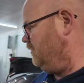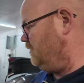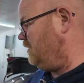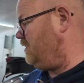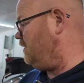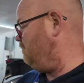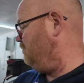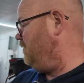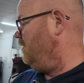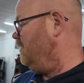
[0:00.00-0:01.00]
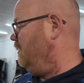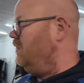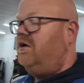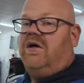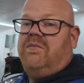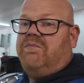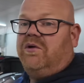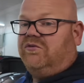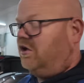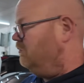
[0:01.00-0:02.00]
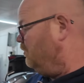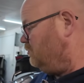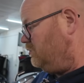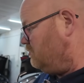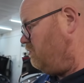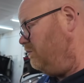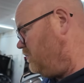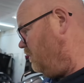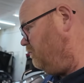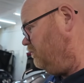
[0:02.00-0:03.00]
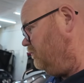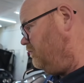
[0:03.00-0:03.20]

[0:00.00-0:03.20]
And yeah, them blue terminals which are crimped up,